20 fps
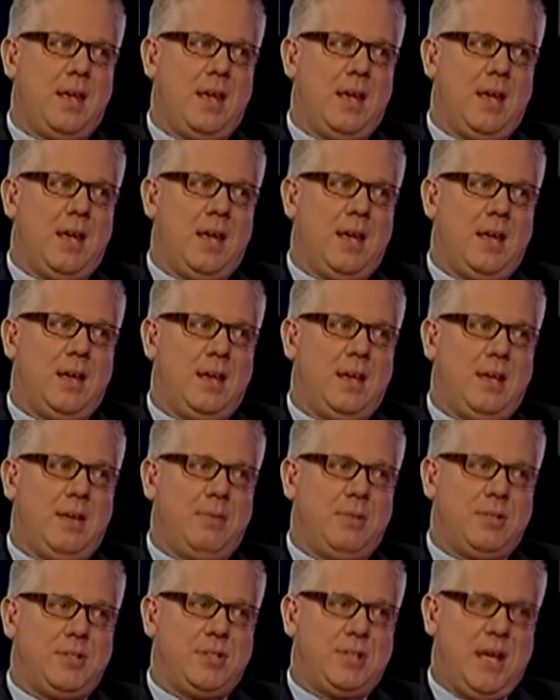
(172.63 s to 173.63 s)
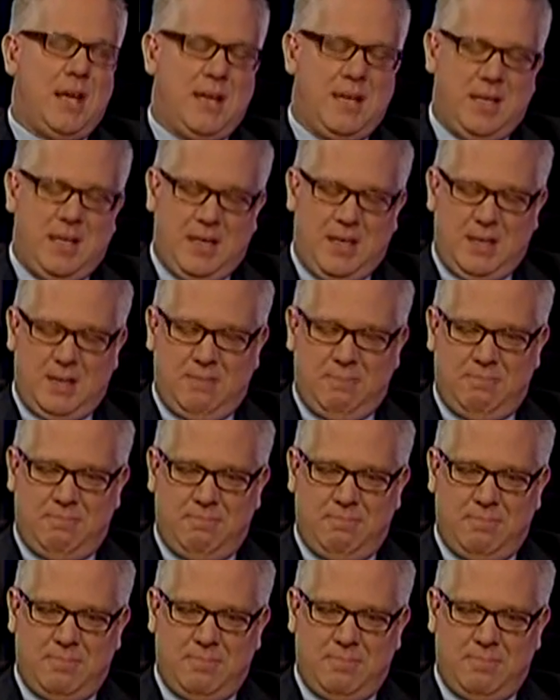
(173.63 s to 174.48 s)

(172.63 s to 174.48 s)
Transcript: and he was standing